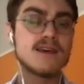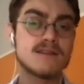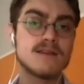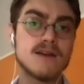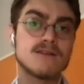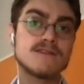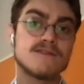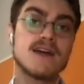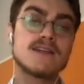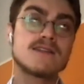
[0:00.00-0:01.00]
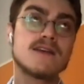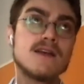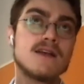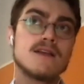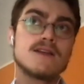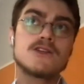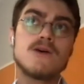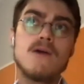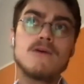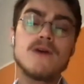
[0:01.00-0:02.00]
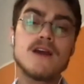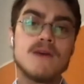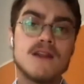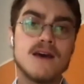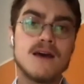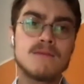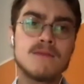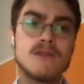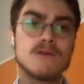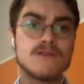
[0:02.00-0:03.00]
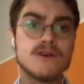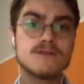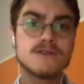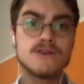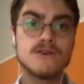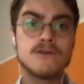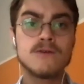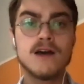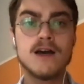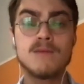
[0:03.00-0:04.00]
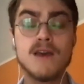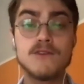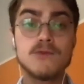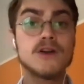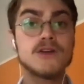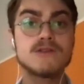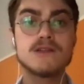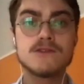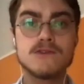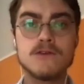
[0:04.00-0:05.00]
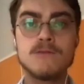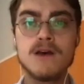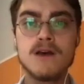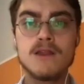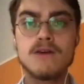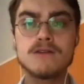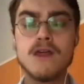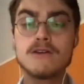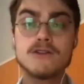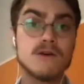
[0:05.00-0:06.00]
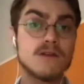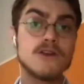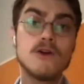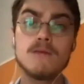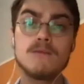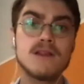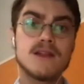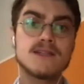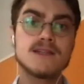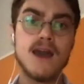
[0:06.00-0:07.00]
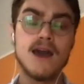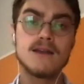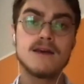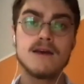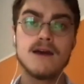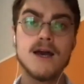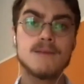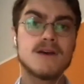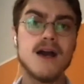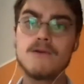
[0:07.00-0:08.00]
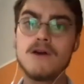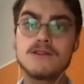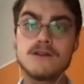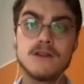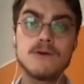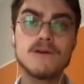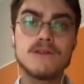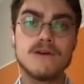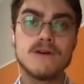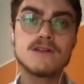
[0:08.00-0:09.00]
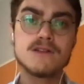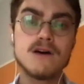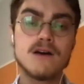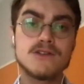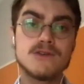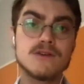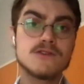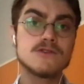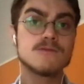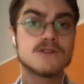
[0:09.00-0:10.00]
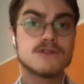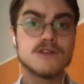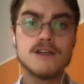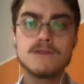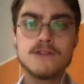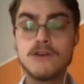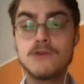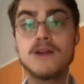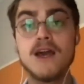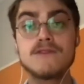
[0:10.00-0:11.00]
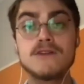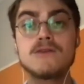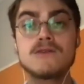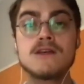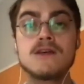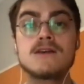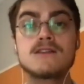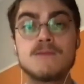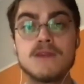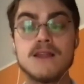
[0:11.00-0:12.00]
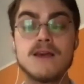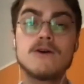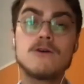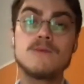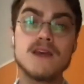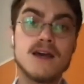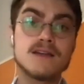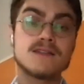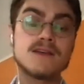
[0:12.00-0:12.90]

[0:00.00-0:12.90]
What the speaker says: it'll suffice. So I would recommend either of those 2. If you are using Zoom, there's currently no ability to add chyrons or lower thirds onto a Zoom stream, so you would have to use something like OBS